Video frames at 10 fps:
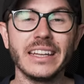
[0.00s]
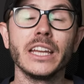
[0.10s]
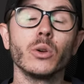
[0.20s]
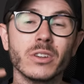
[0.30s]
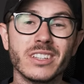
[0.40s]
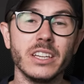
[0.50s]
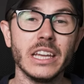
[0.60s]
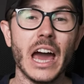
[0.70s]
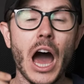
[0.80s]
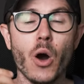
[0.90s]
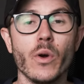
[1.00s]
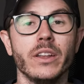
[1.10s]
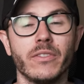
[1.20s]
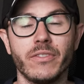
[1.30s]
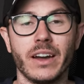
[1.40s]
and then you will see how
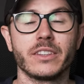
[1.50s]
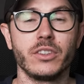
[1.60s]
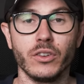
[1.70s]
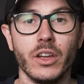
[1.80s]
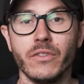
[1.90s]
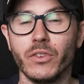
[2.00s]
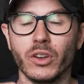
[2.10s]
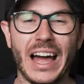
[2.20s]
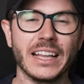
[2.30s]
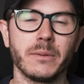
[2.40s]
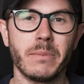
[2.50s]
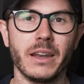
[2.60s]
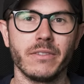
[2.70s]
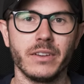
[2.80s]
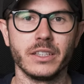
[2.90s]
it affects you if you like the
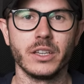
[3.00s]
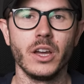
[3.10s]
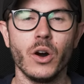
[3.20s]
benefits